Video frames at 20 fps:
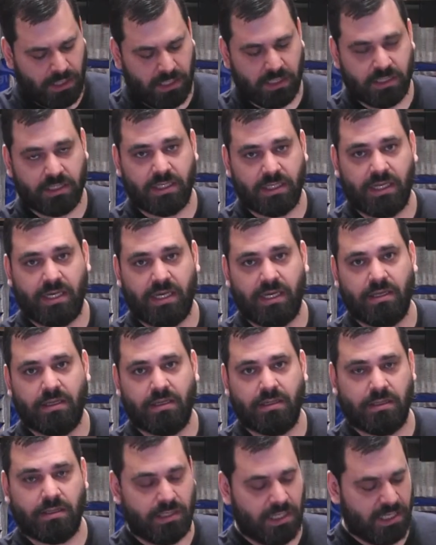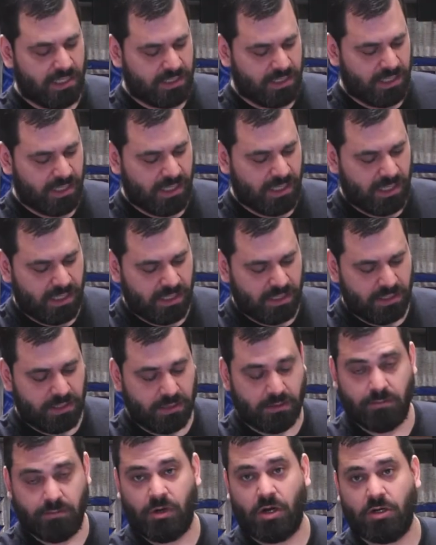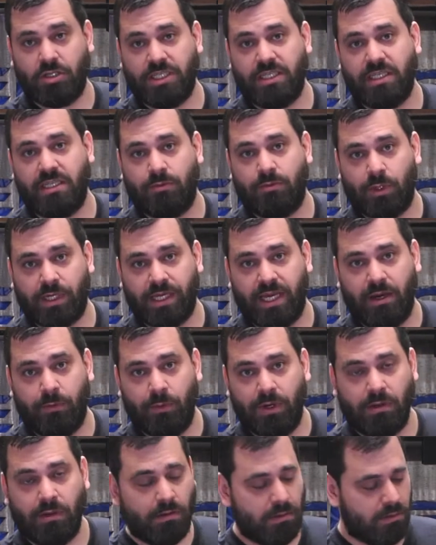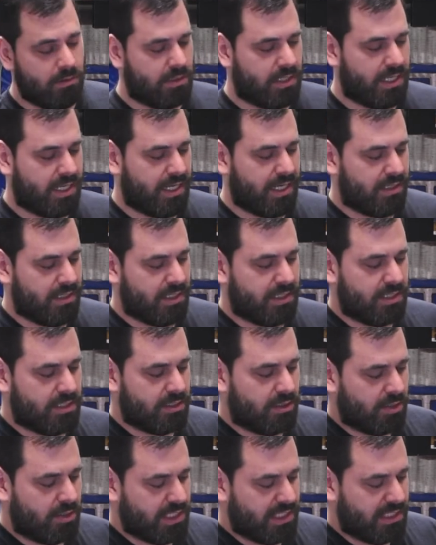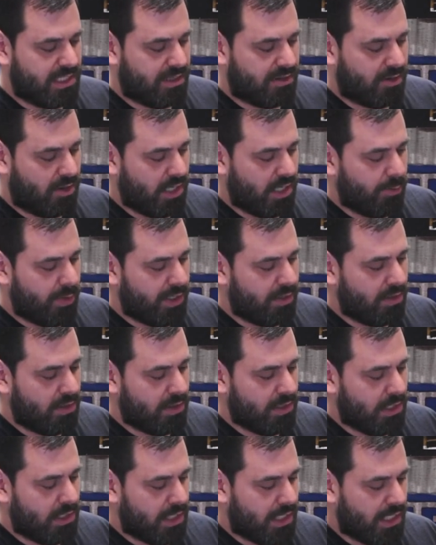You see, this is our GT28 wheel, and this is our GT30 wheel.